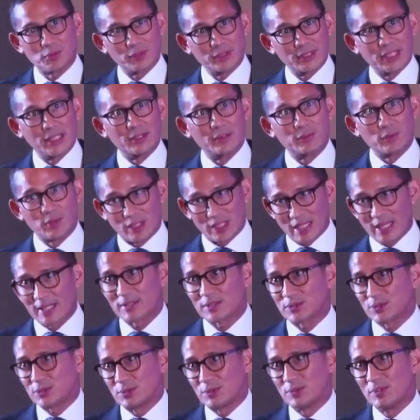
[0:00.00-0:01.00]
they would
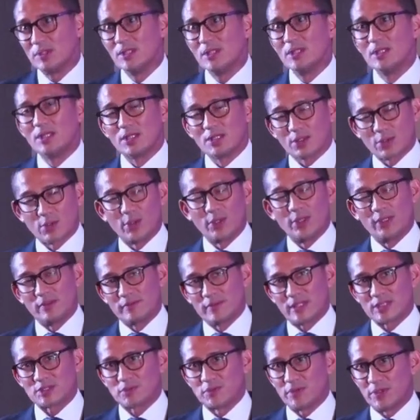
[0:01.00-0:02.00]
like to
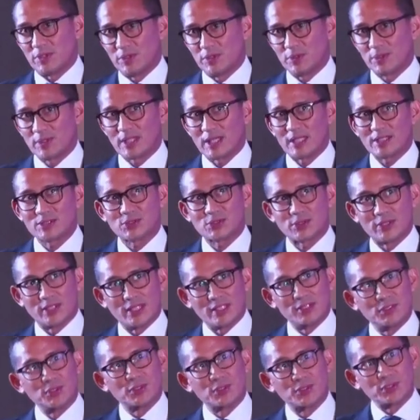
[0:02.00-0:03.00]
co-invest with you guys so
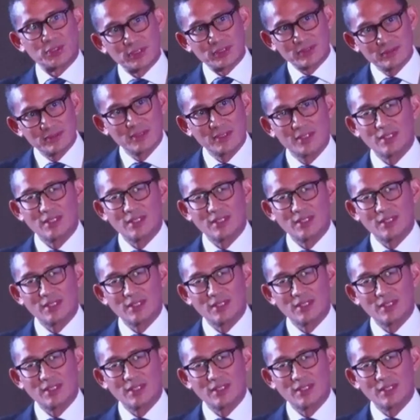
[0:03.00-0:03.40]
that you could